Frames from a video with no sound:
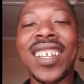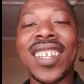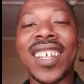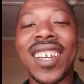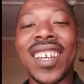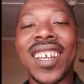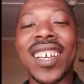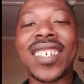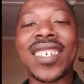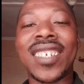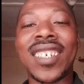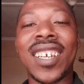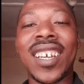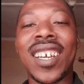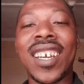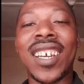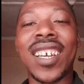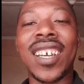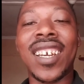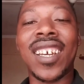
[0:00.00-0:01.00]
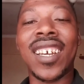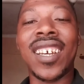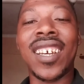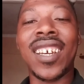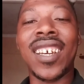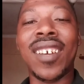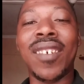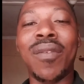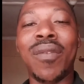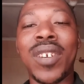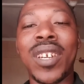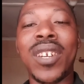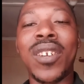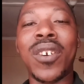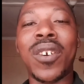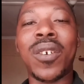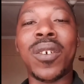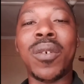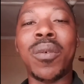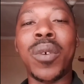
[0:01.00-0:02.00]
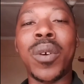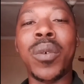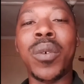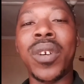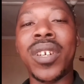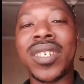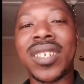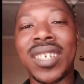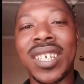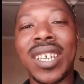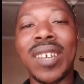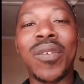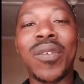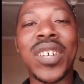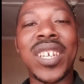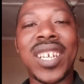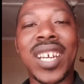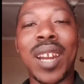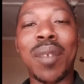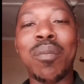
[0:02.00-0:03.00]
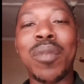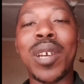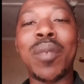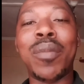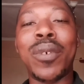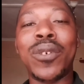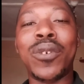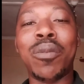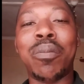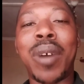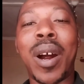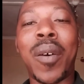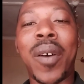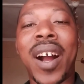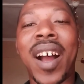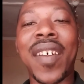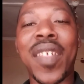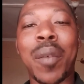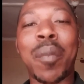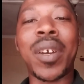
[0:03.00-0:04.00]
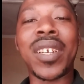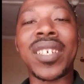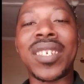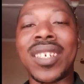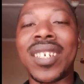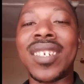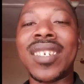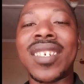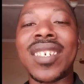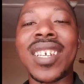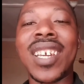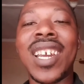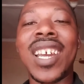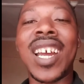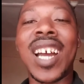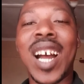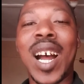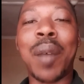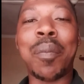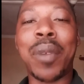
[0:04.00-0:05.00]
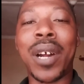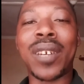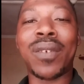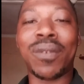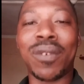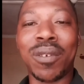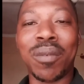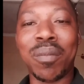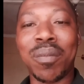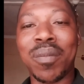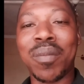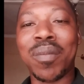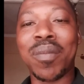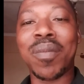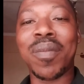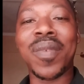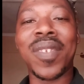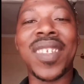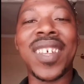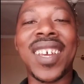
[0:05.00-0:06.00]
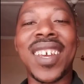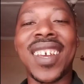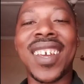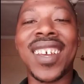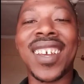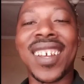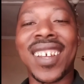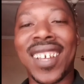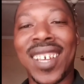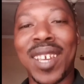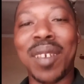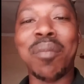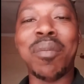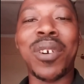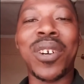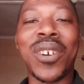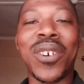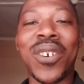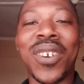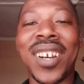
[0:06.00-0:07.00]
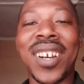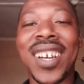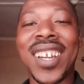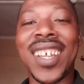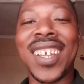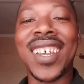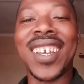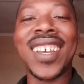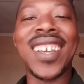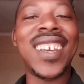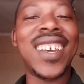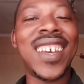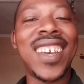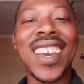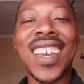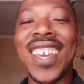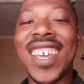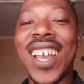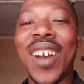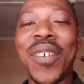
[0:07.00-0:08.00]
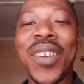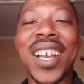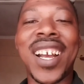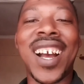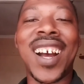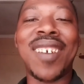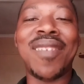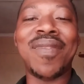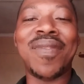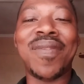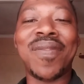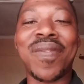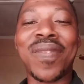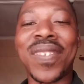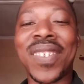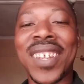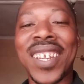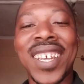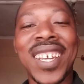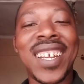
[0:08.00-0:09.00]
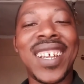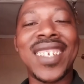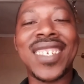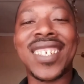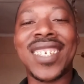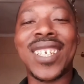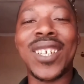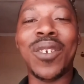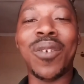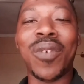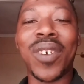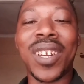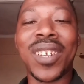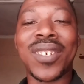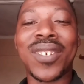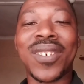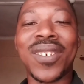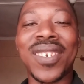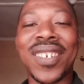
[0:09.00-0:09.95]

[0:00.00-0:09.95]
in the next uh, video, we will see if it can be able to power other machines apart from the keyboard only. Here we come. See you very